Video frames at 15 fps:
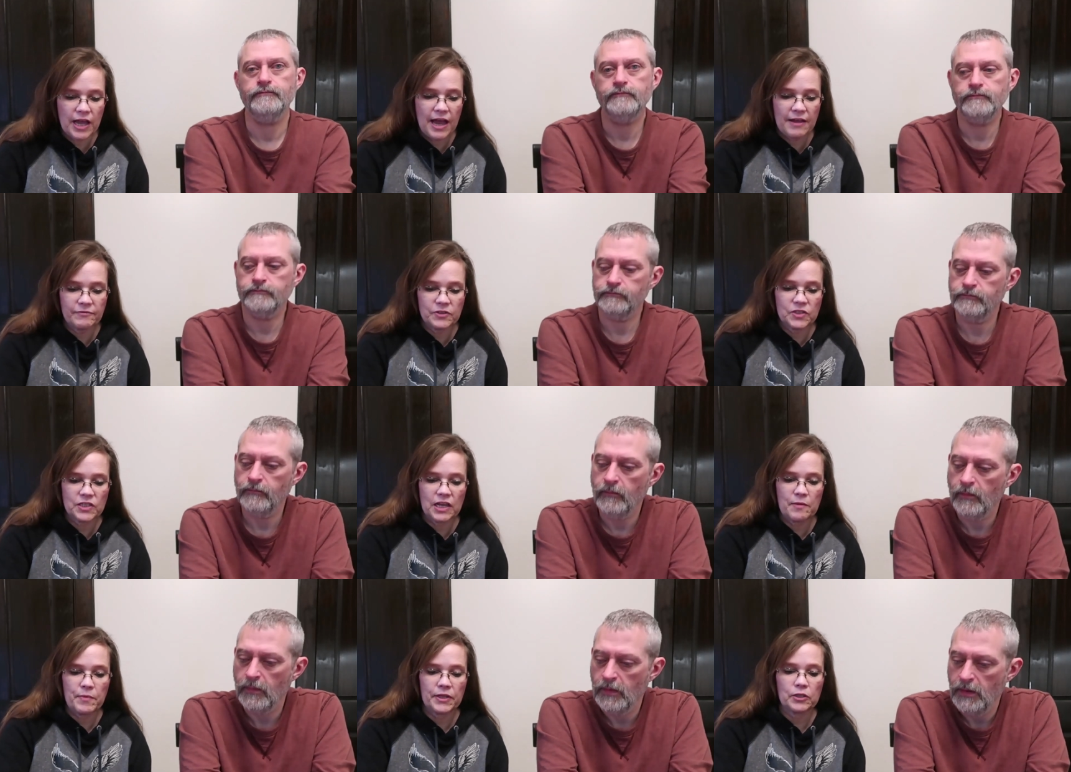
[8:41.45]
Speaker 1: I have to
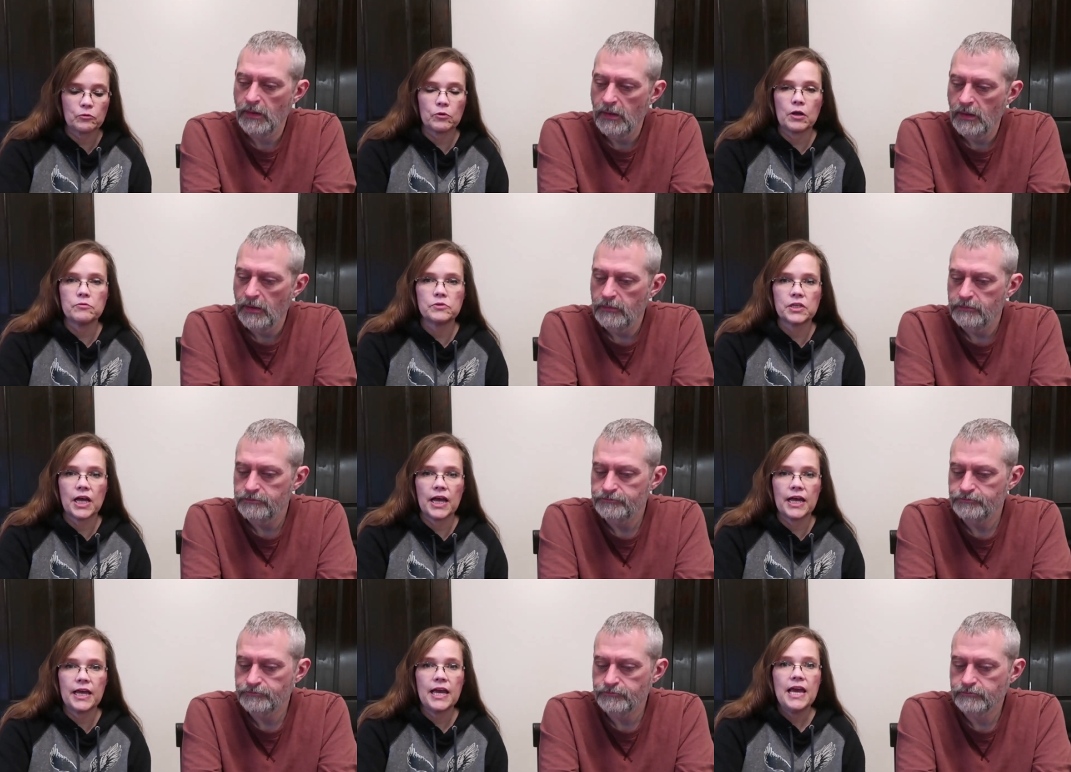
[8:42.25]
say about the
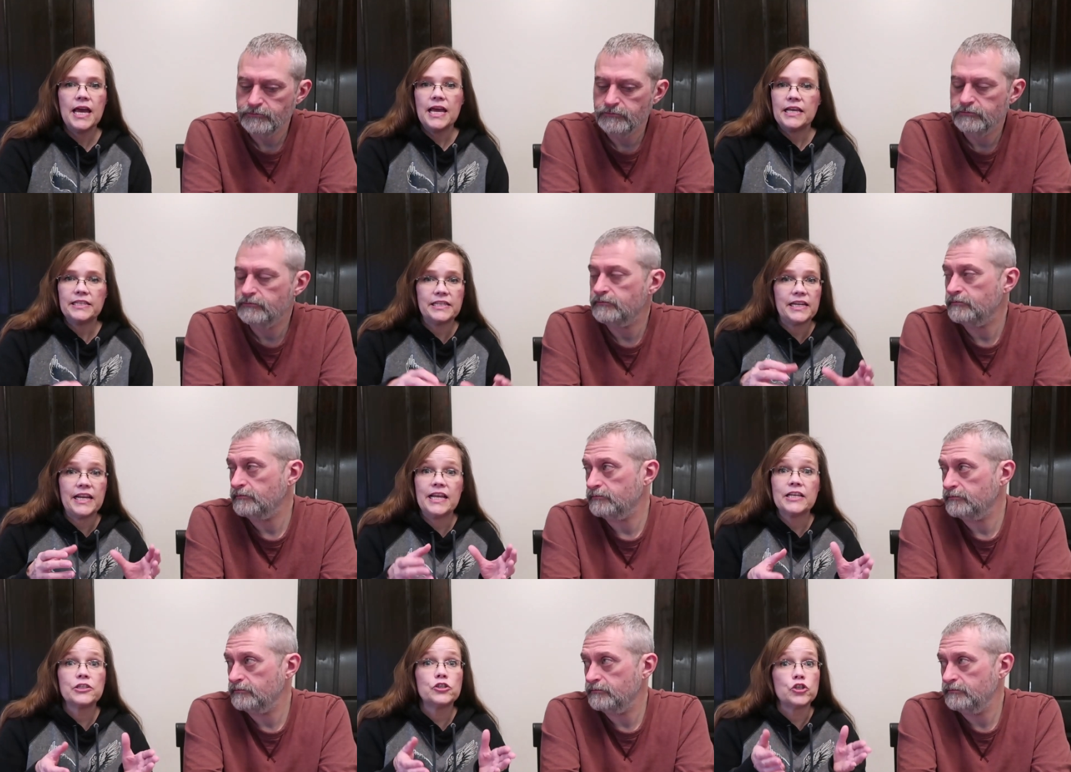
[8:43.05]
rosé is it
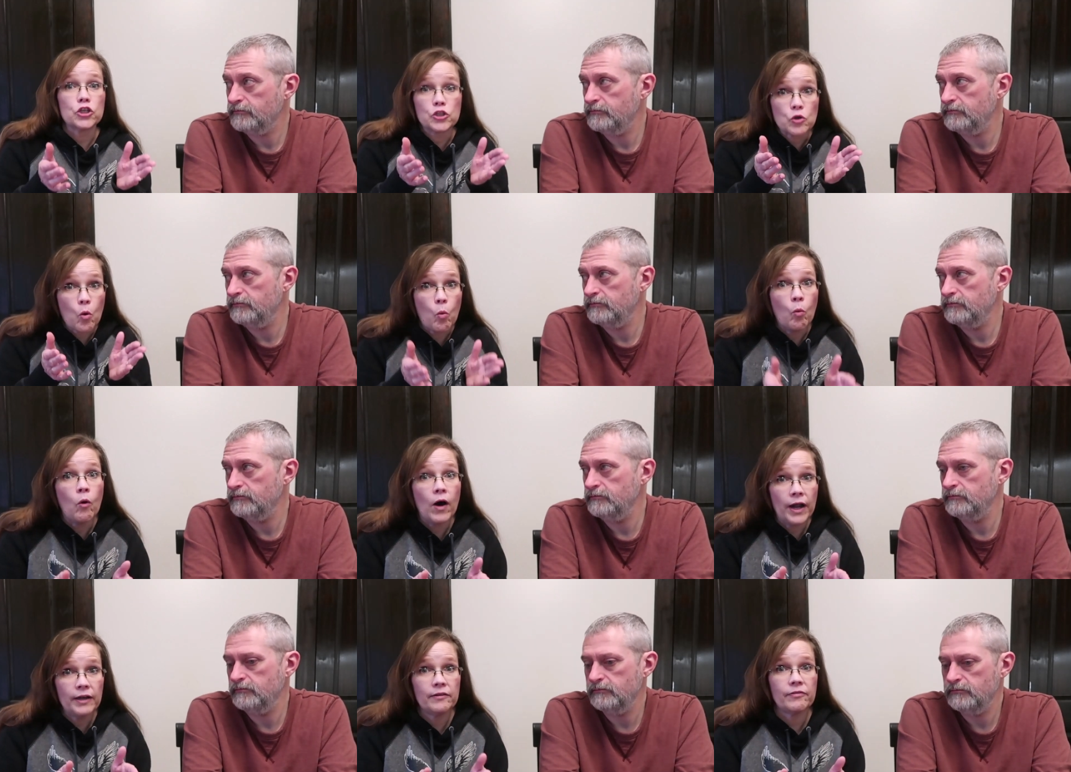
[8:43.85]
is just
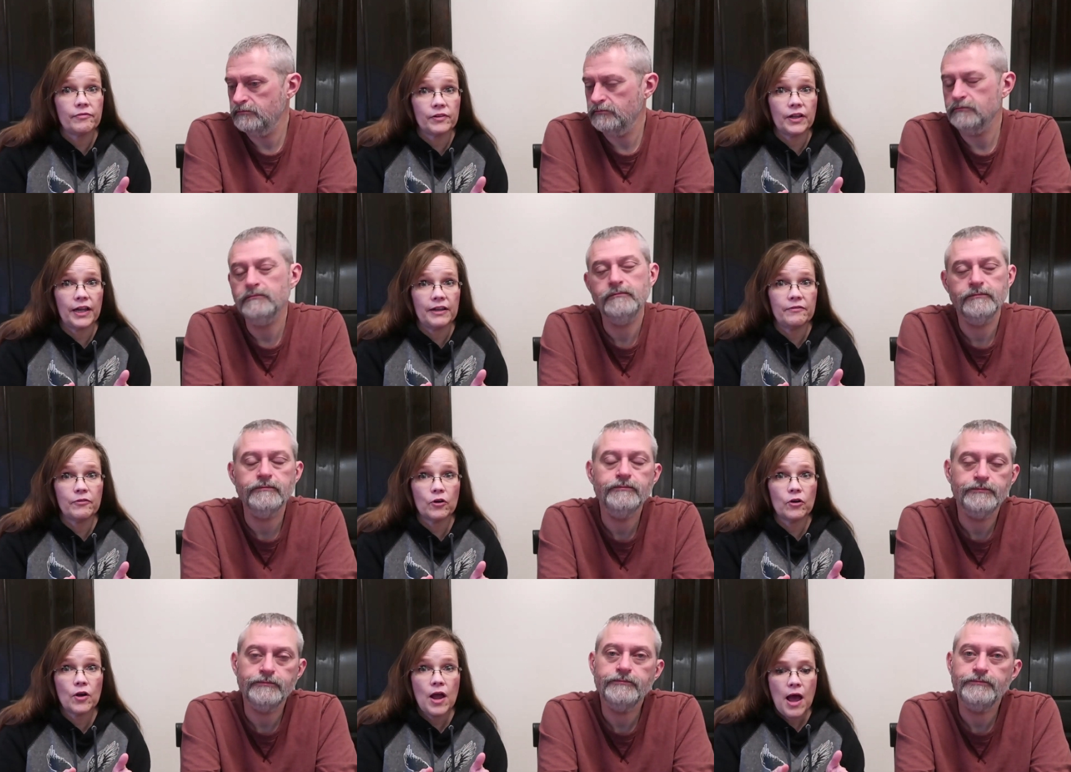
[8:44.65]
one
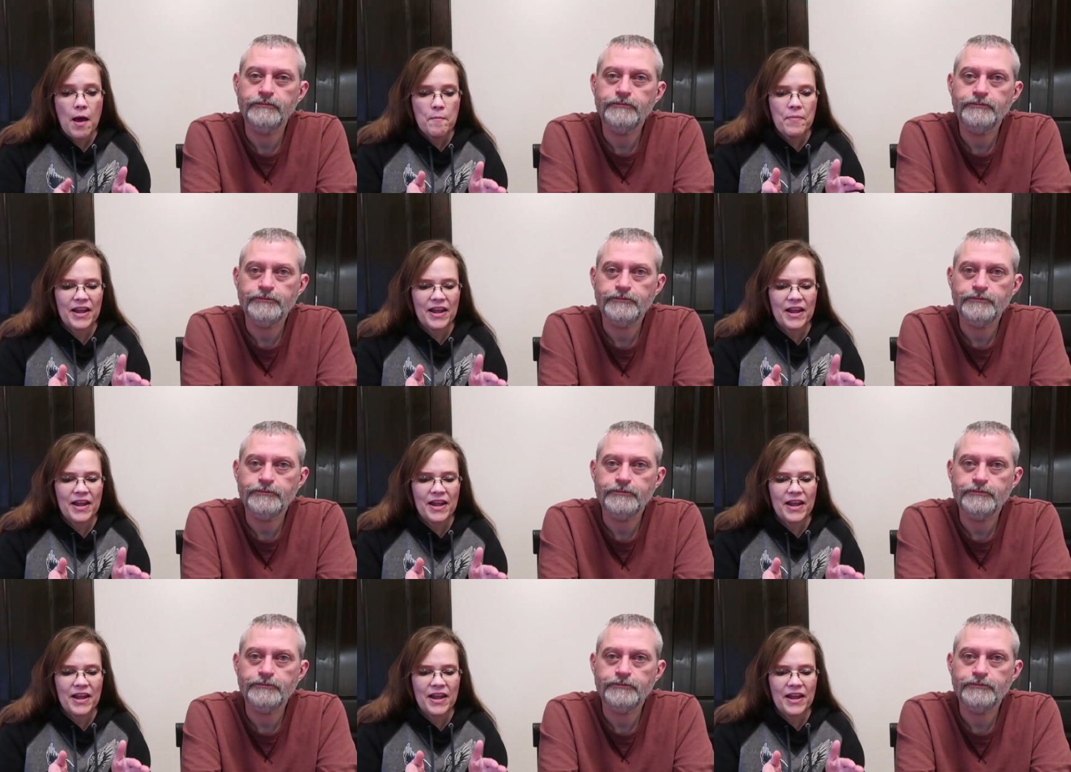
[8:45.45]
flavor,